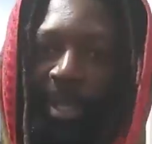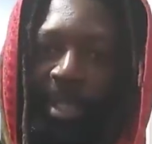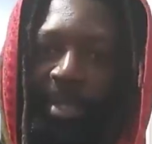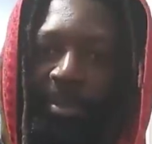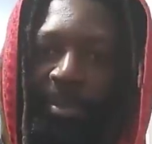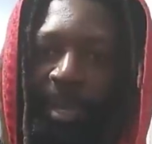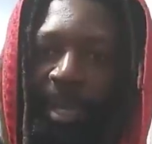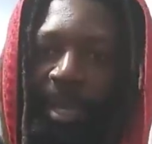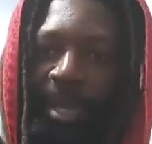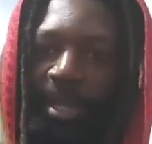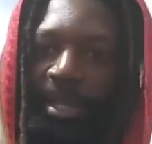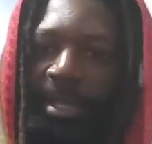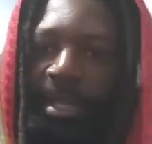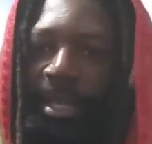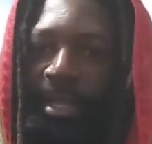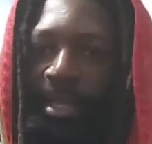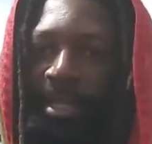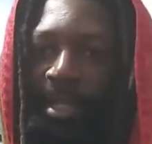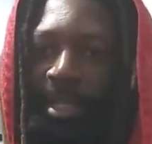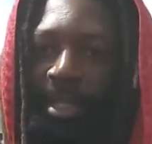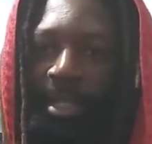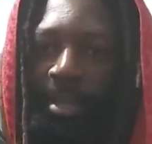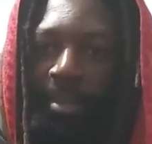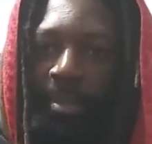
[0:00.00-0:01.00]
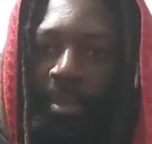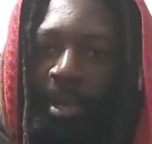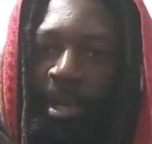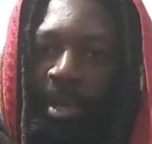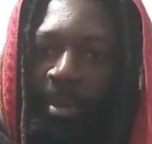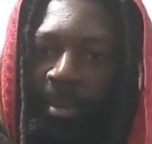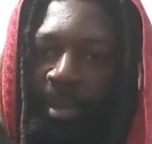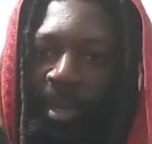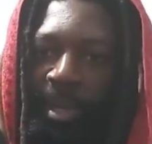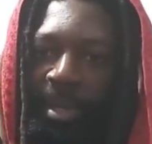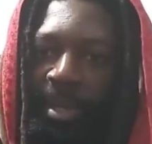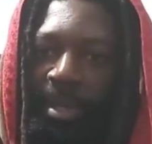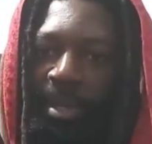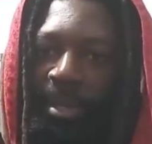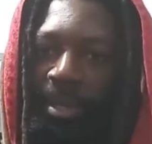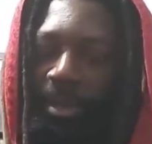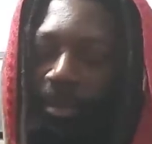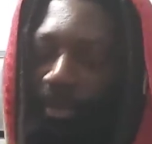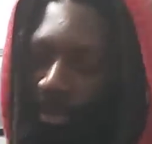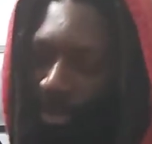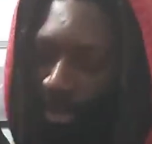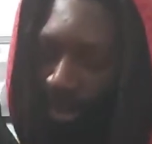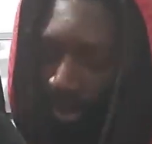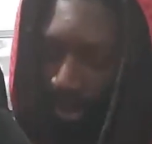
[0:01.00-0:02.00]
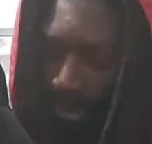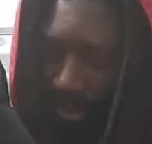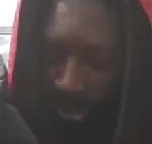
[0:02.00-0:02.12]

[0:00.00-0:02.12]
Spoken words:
this bag, it has this compartment, almost like